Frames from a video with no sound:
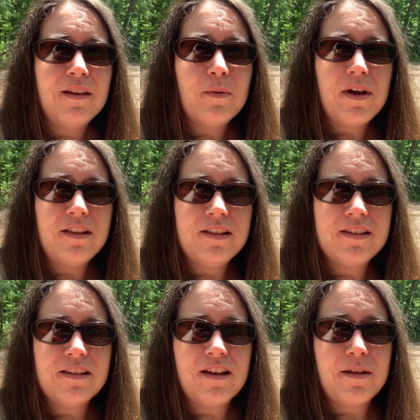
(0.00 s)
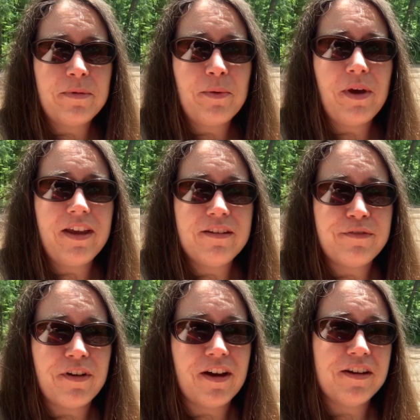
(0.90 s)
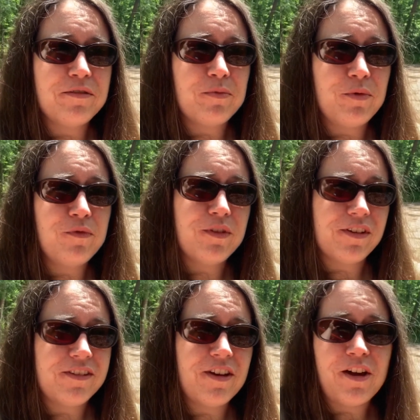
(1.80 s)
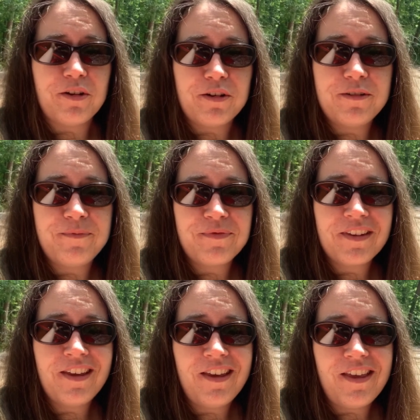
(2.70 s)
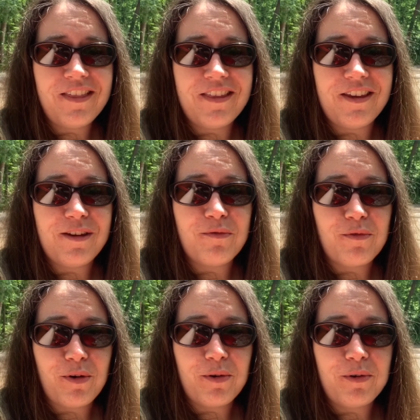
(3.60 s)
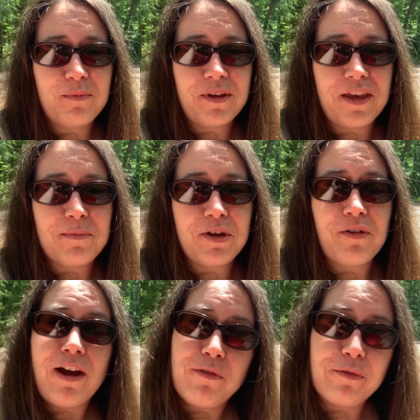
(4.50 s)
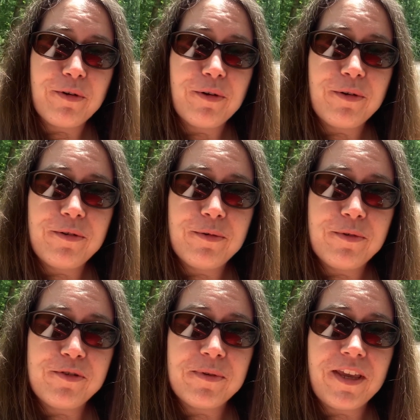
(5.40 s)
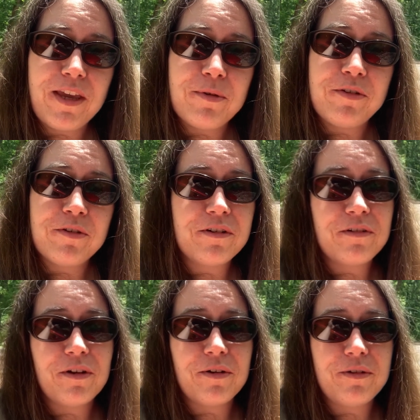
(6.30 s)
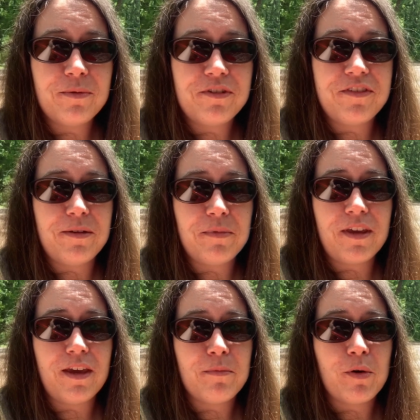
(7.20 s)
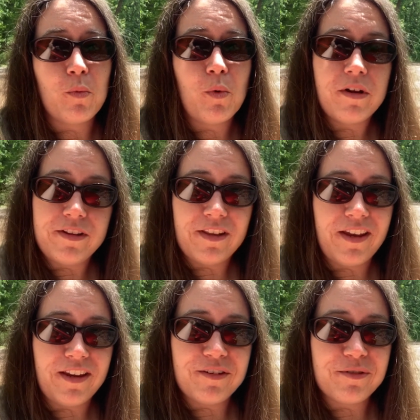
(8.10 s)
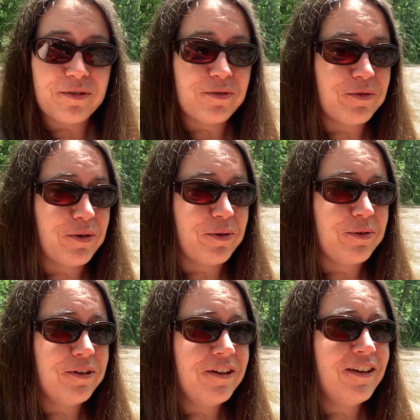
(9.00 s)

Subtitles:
Well, on my way to find Moonville Tunnel, the road became a gravel road, which became a dirt road, which then became a one-lane dirt road.